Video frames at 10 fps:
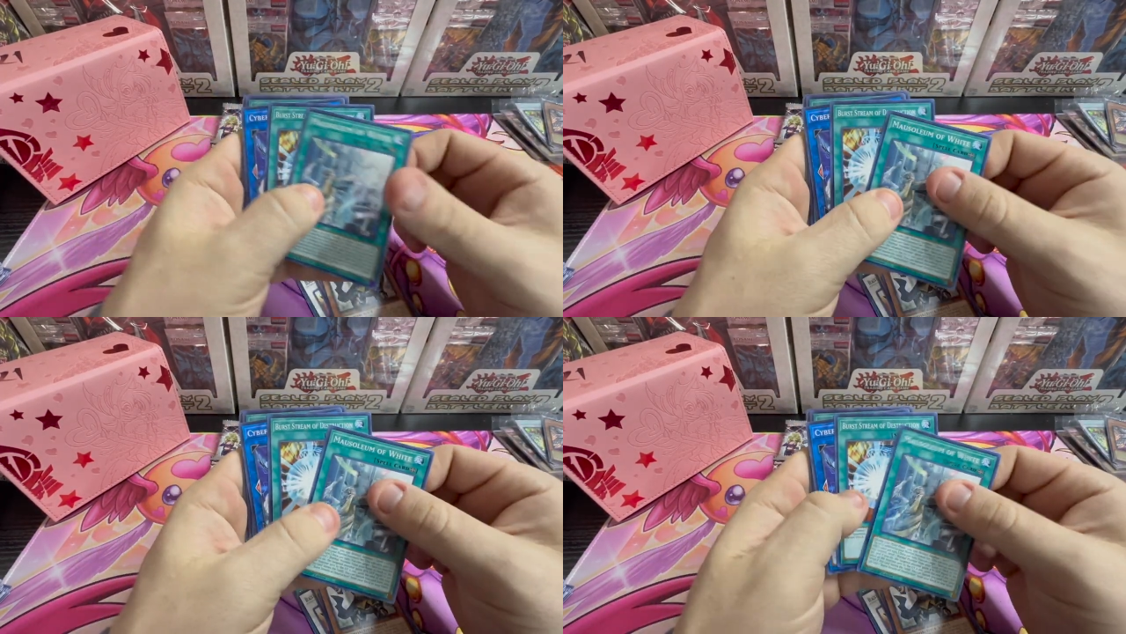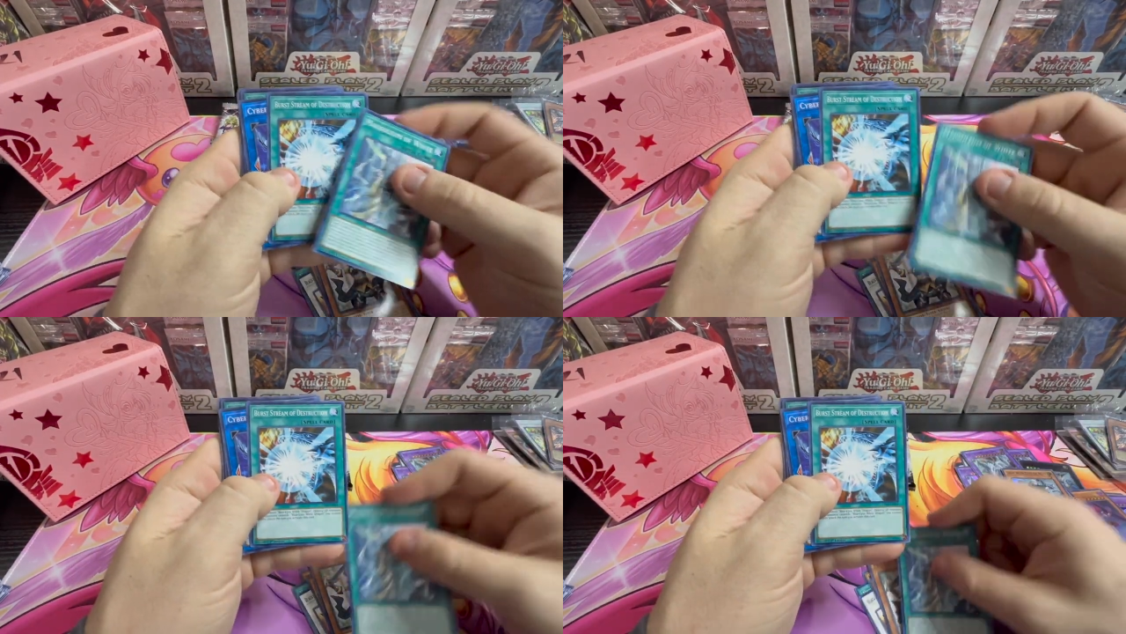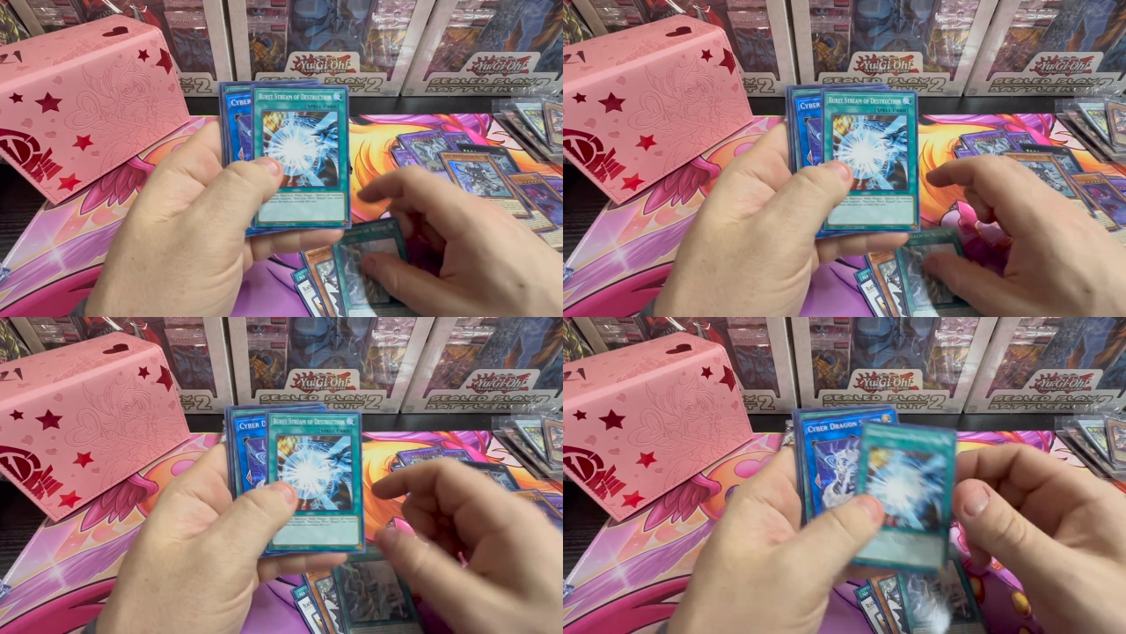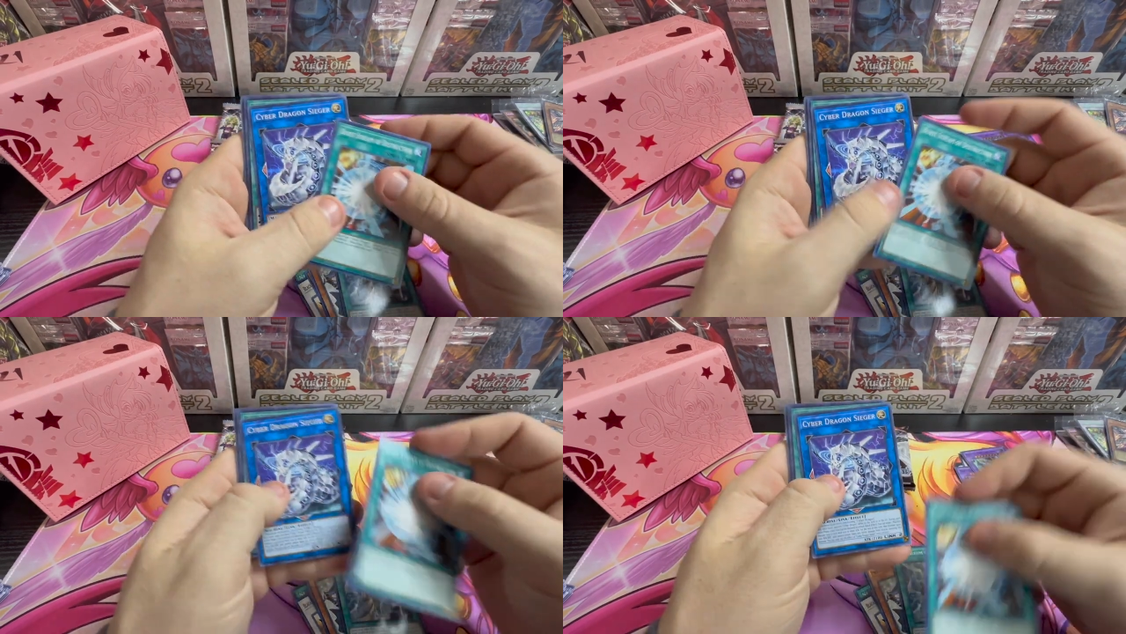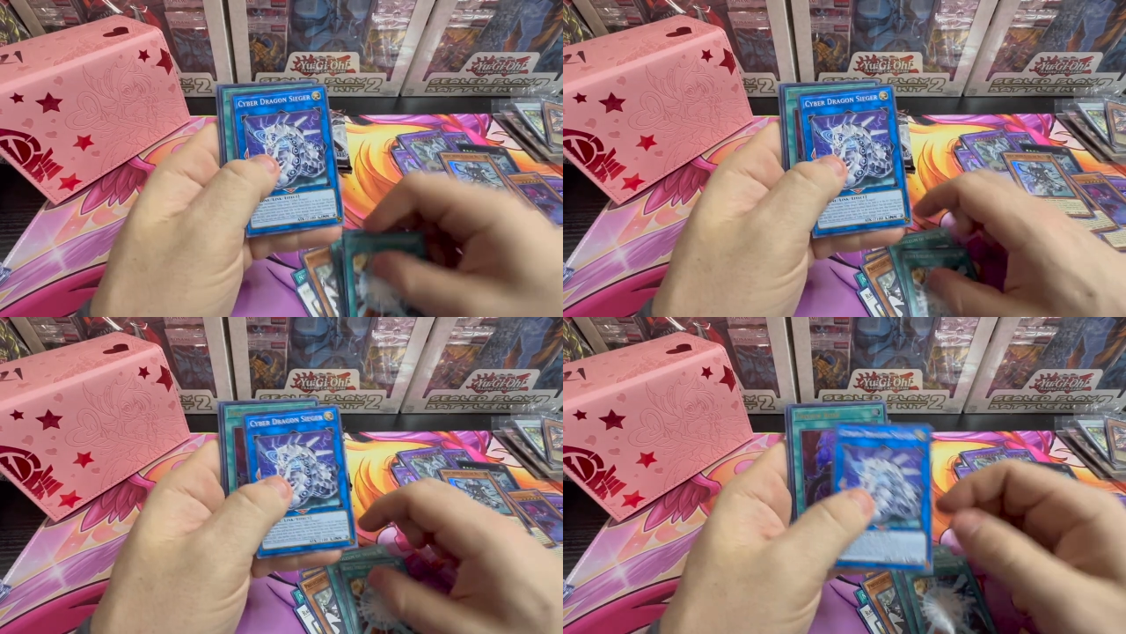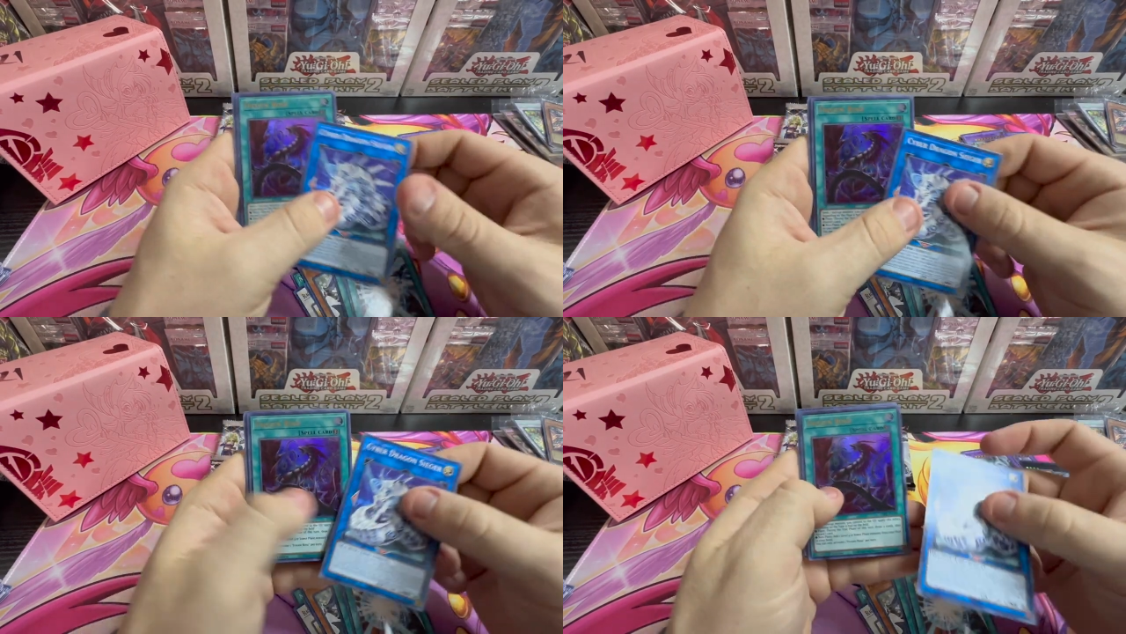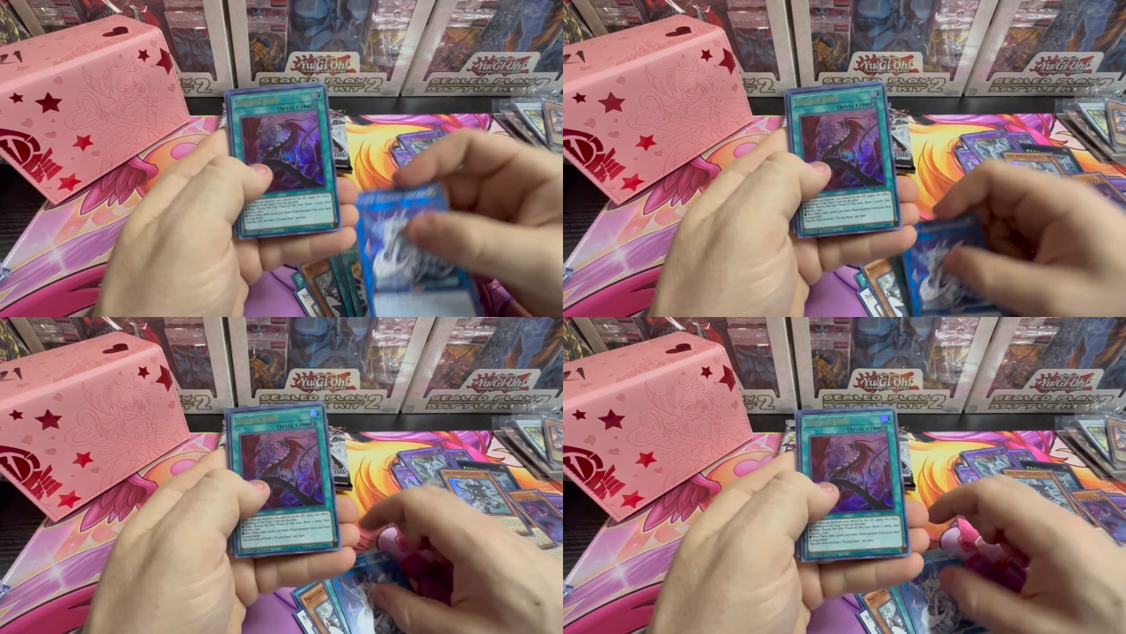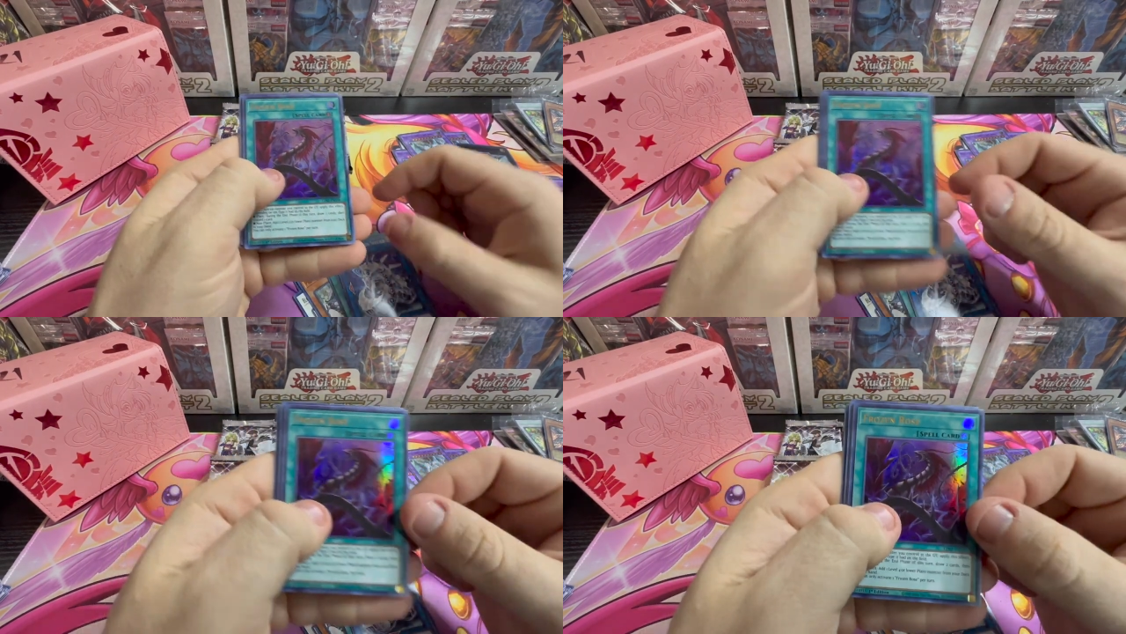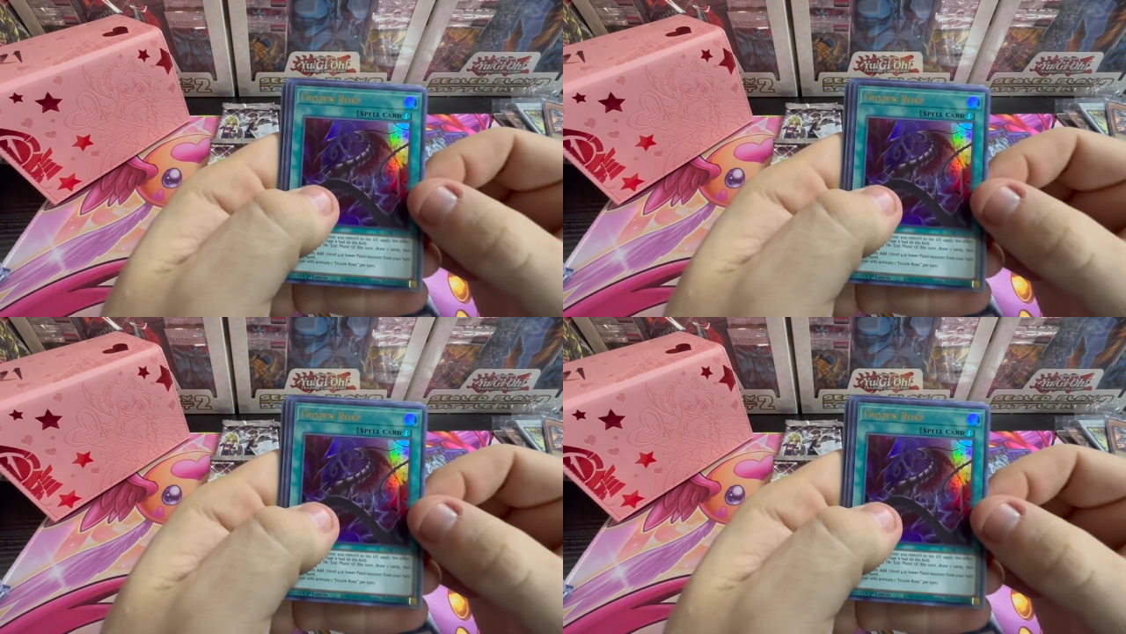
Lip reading: No face is visible, so there are no lips to read.